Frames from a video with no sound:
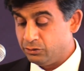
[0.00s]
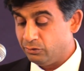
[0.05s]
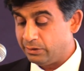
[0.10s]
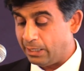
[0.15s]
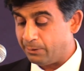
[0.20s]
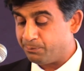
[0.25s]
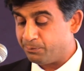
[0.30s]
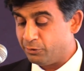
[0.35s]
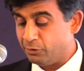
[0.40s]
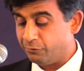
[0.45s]

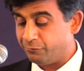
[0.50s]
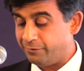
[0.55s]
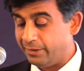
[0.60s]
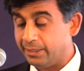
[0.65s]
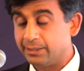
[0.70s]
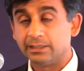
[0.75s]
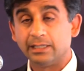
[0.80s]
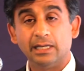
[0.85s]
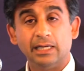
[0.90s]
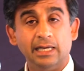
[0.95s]
to that
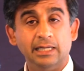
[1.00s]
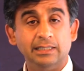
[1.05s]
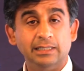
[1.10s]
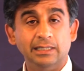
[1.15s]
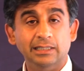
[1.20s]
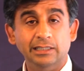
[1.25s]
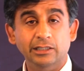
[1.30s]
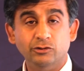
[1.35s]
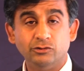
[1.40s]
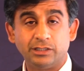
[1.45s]
perfect
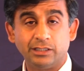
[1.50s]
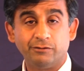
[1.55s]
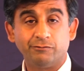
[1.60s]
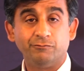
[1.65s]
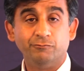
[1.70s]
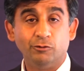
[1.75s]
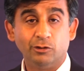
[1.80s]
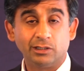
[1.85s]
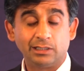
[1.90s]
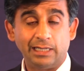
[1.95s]
and
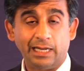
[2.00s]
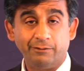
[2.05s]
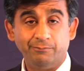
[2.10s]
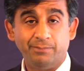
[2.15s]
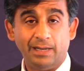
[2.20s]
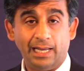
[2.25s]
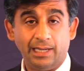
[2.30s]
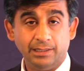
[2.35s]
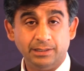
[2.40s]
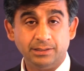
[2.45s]
elusive
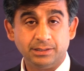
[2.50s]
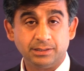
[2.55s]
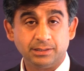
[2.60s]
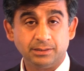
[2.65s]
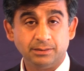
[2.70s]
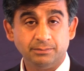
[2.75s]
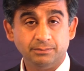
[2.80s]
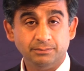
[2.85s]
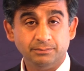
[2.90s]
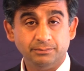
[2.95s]
work-life
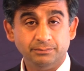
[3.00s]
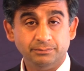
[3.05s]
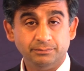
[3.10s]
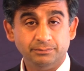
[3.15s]
balance.